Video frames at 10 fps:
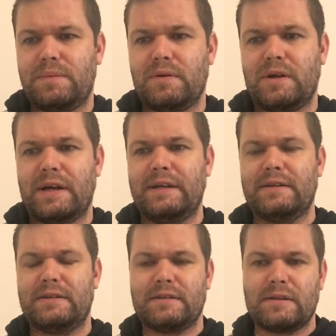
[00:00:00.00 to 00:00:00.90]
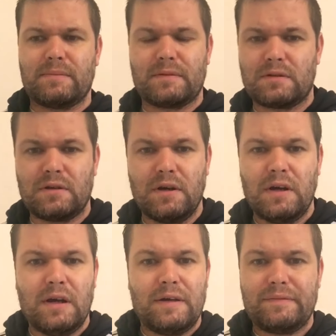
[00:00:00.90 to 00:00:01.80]
price.
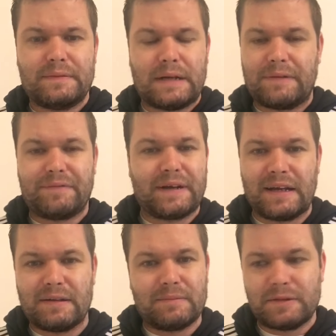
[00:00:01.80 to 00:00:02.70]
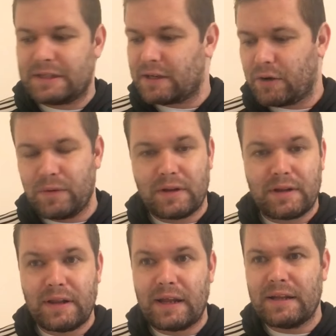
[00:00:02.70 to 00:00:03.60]
I think it was around
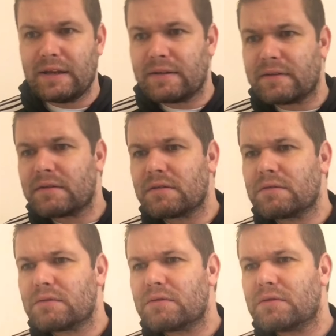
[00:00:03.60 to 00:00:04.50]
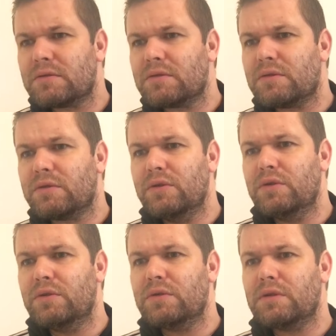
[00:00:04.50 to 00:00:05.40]

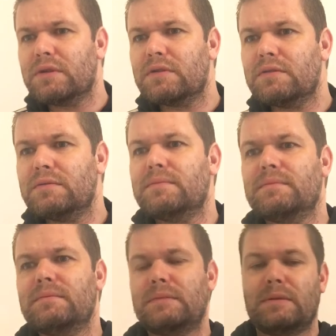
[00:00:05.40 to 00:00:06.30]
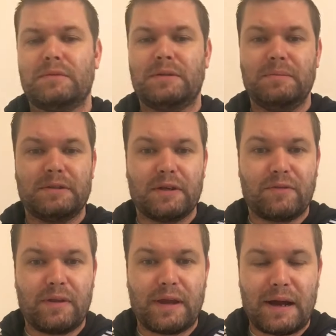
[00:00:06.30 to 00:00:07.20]
92.
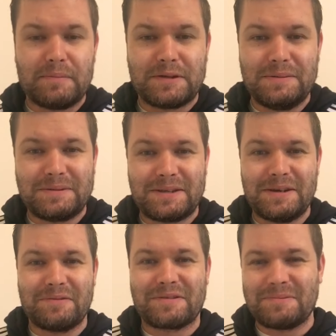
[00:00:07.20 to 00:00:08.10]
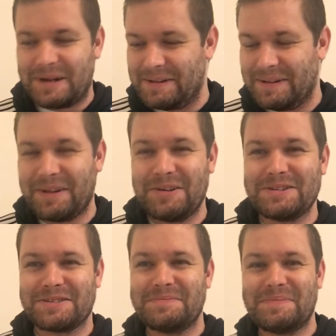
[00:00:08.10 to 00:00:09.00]
The app seems to have went
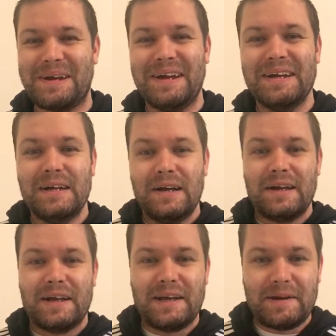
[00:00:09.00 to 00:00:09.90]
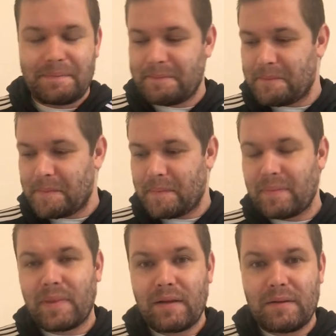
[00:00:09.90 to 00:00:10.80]
nuts on me.
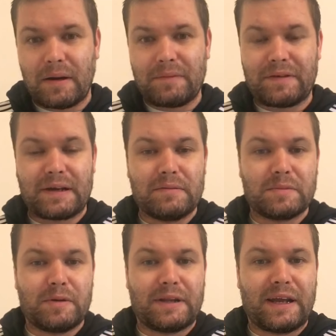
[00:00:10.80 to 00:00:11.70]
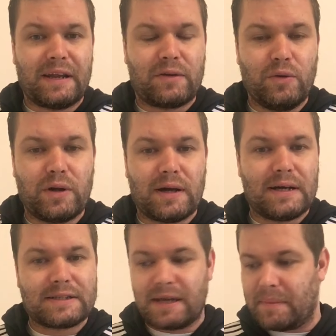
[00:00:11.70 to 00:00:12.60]
I think it was about 92 the
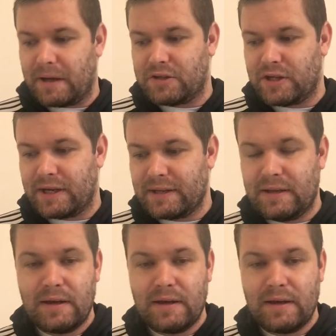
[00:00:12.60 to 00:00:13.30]
last time I checked.